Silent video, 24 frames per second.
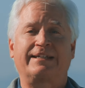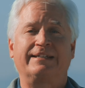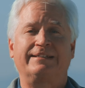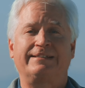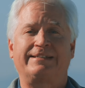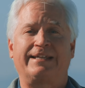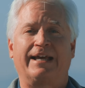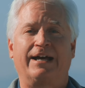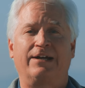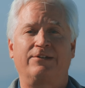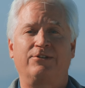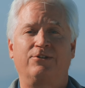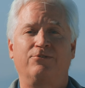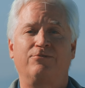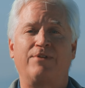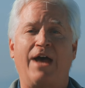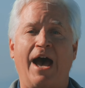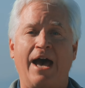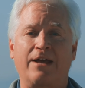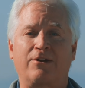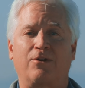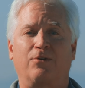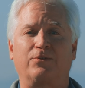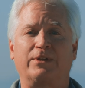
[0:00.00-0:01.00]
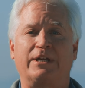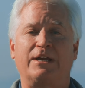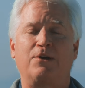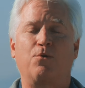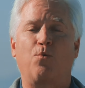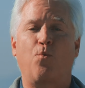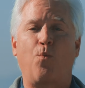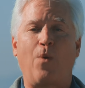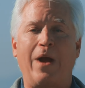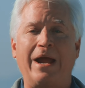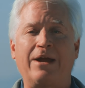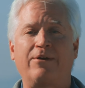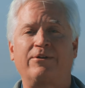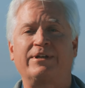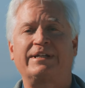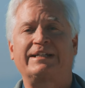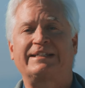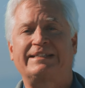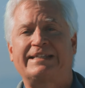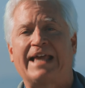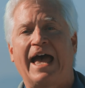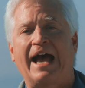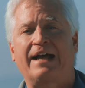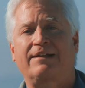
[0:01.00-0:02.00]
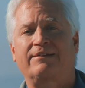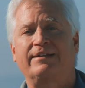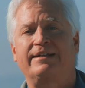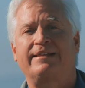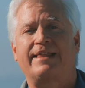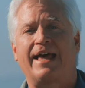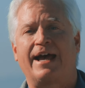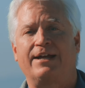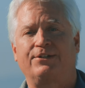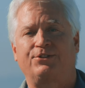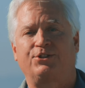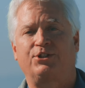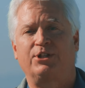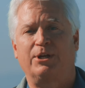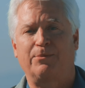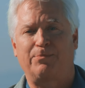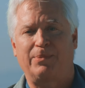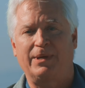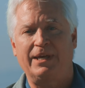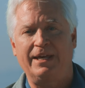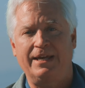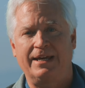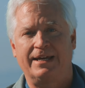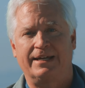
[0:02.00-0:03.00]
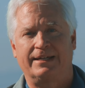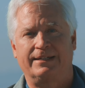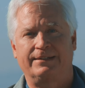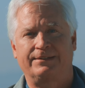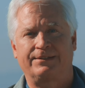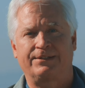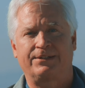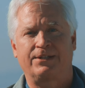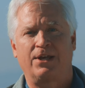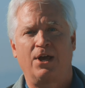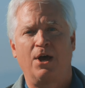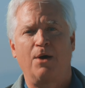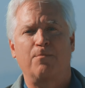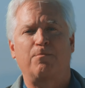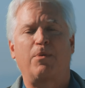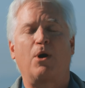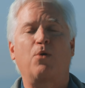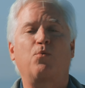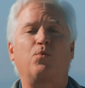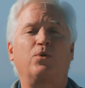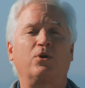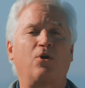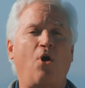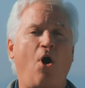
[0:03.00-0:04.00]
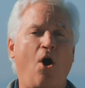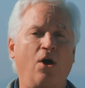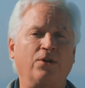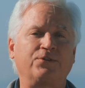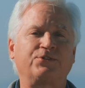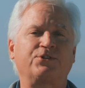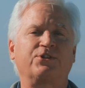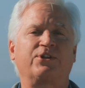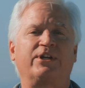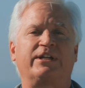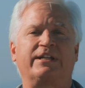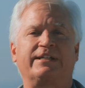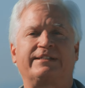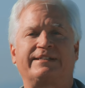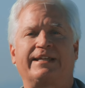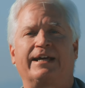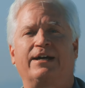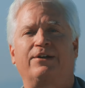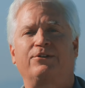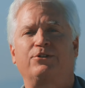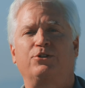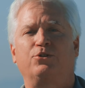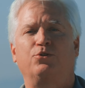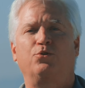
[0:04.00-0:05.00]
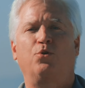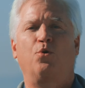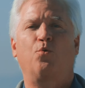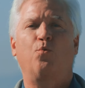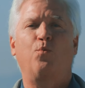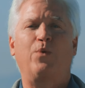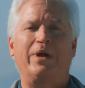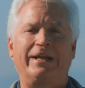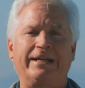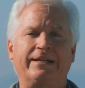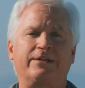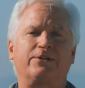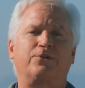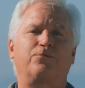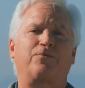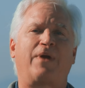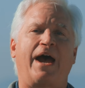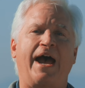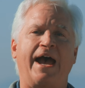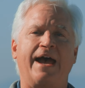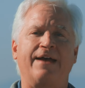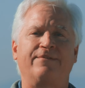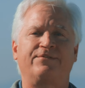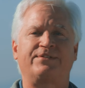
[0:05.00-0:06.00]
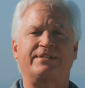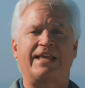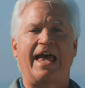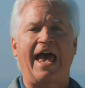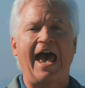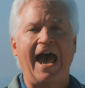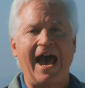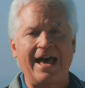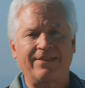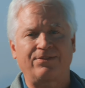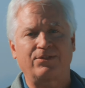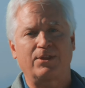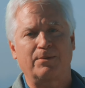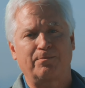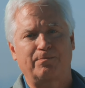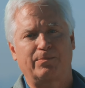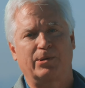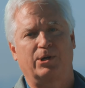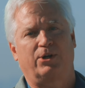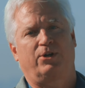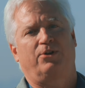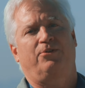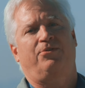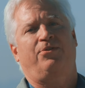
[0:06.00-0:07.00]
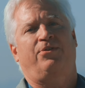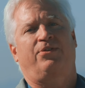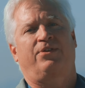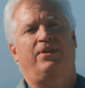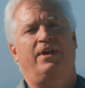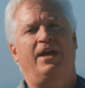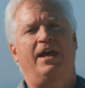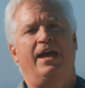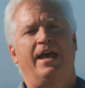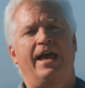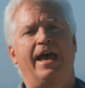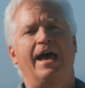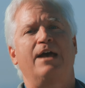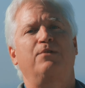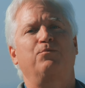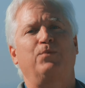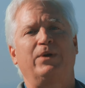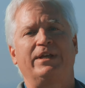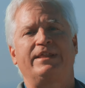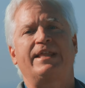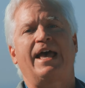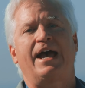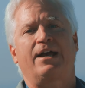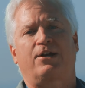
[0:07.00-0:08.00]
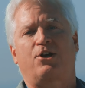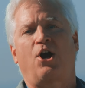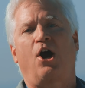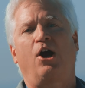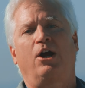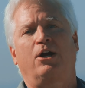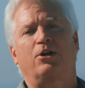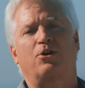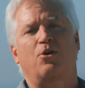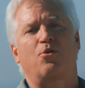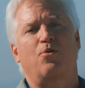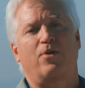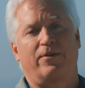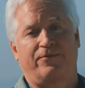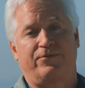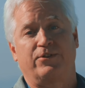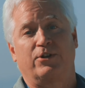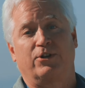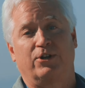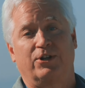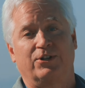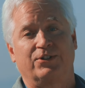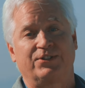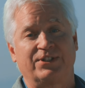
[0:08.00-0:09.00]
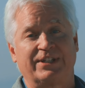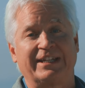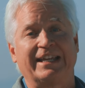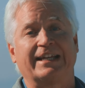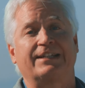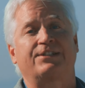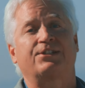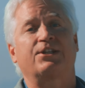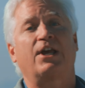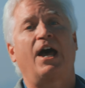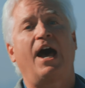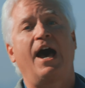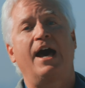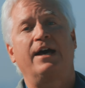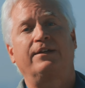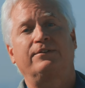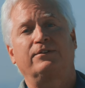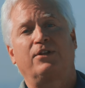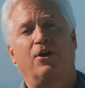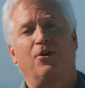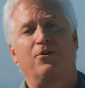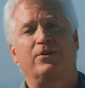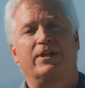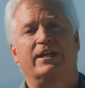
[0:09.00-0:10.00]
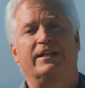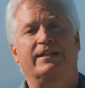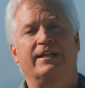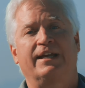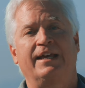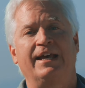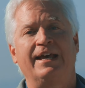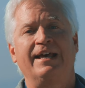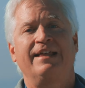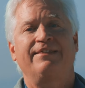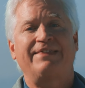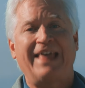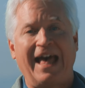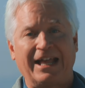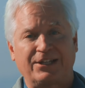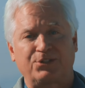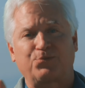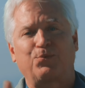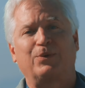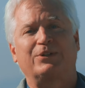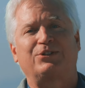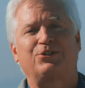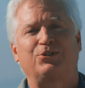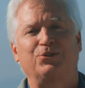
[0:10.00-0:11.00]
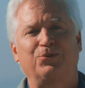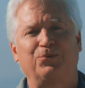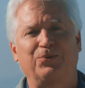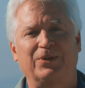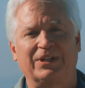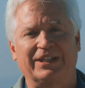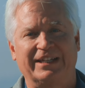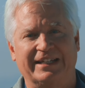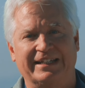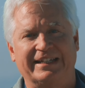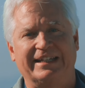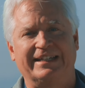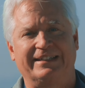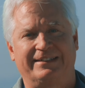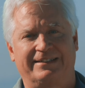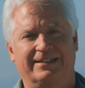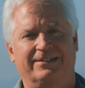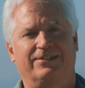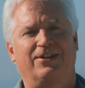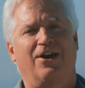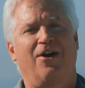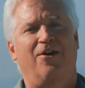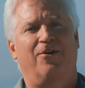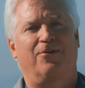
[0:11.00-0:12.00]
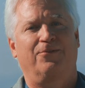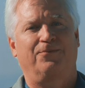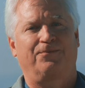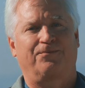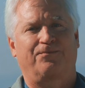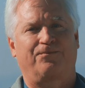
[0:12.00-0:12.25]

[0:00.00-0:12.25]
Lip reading: can tell you not only where exactly that ship is, but we're also going to tell you when it arrives at the berth and when that cargo of yours gets unloaded. That's what you really need to know.